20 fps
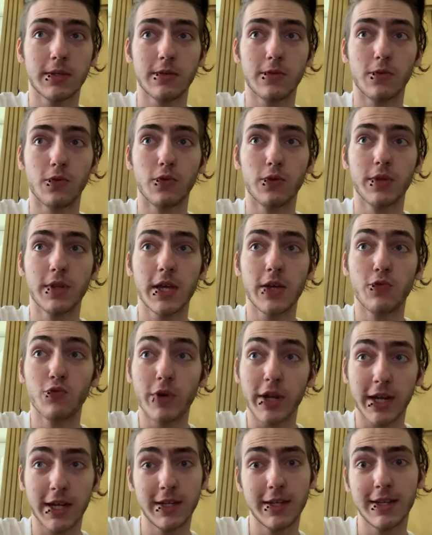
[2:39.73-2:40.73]
or they
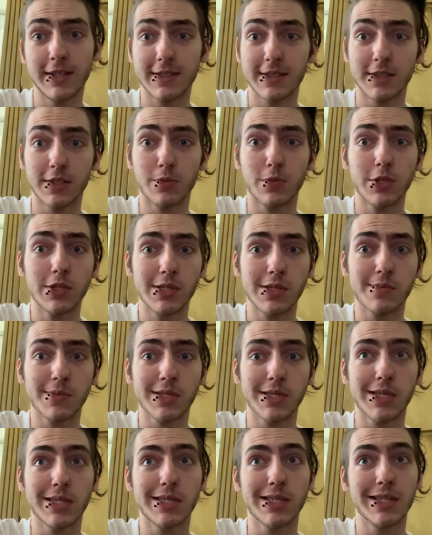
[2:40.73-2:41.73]
recognize that someone is
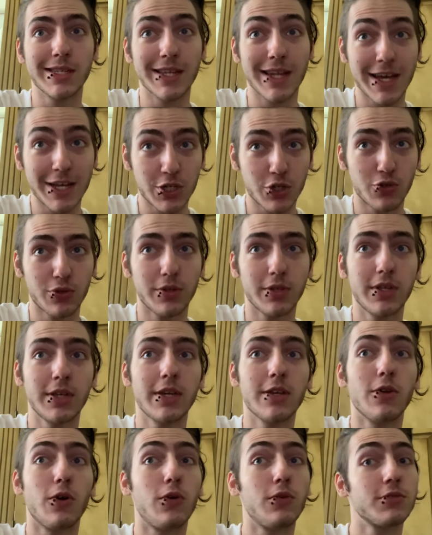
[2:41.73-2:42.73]
upset, naturally
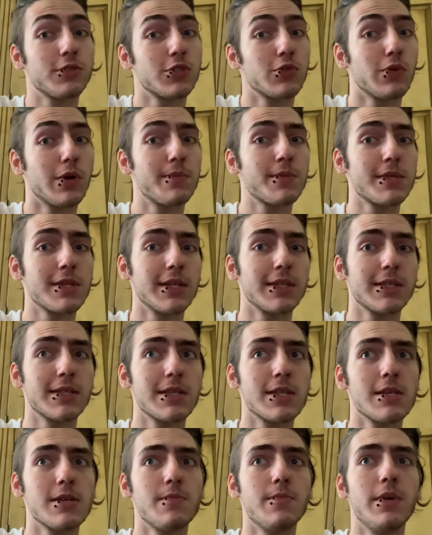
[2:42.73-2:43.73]
it also upsets
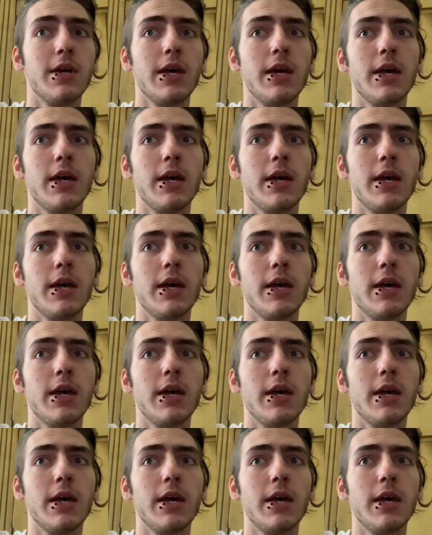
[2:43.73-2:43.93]
them,